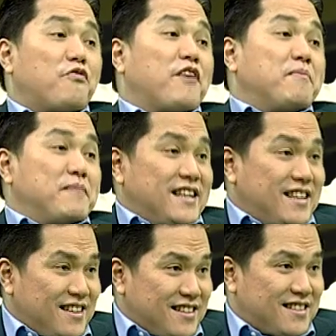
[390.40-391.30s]

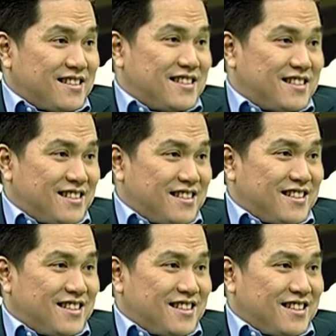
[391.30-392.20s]
family,
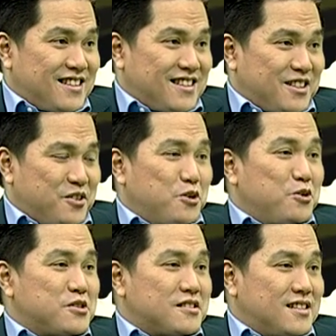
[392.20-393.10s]
you
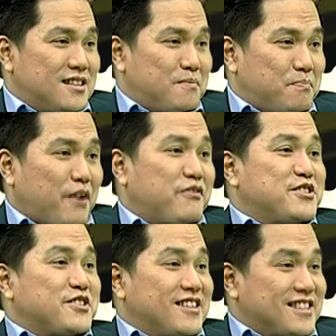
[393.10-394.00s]
lose the
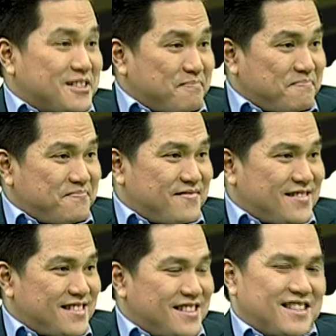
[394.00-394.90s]
professionalism.
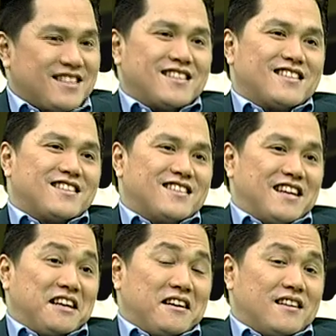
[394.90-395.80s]

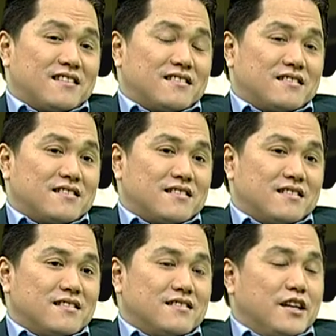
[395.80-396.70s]
And
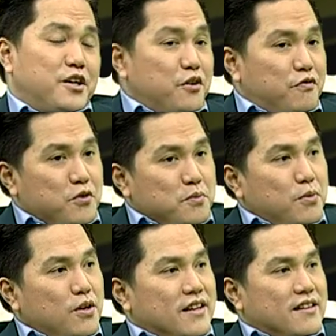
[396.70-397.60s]
the new
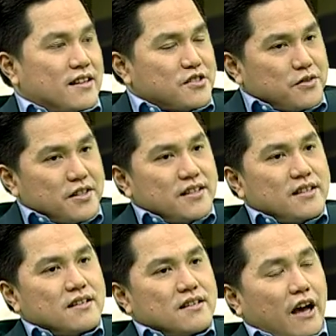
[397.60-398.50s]
football
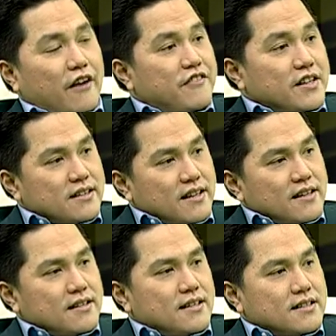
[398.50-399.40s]
industry,
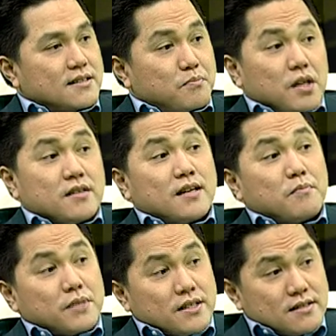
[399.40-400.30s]
everything is about
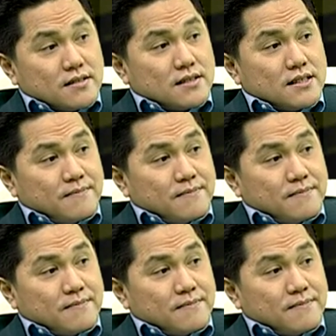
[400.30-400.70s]
numbers.